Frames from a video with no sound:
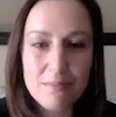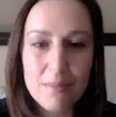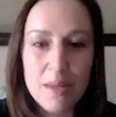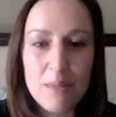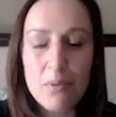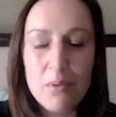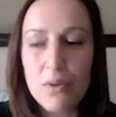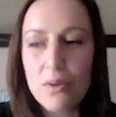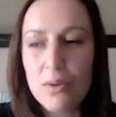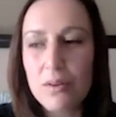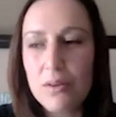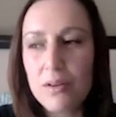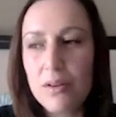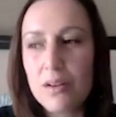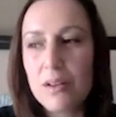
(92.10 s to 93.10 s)

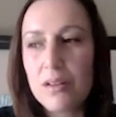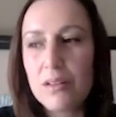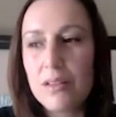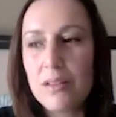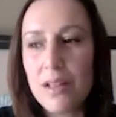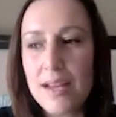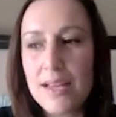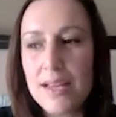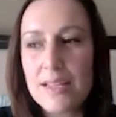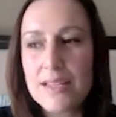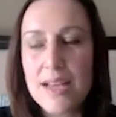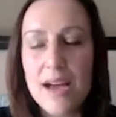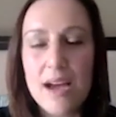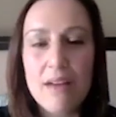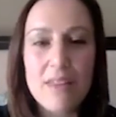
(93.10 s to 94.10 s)
People like to
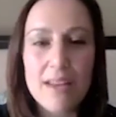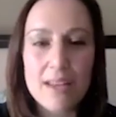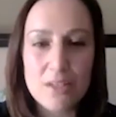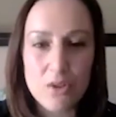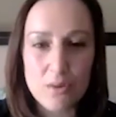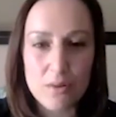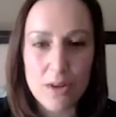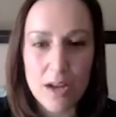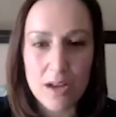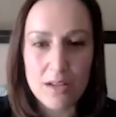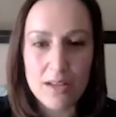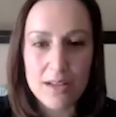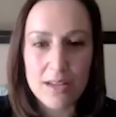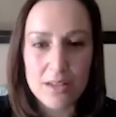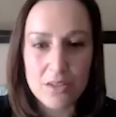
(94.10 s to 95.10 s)
have the
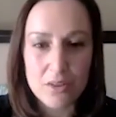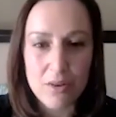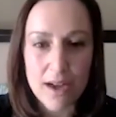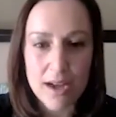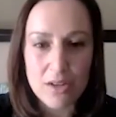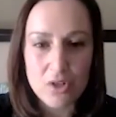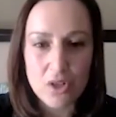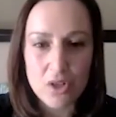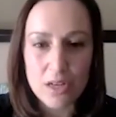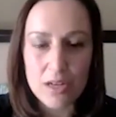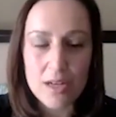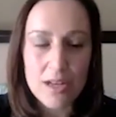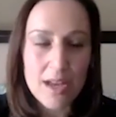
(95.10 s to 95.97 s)
interaction.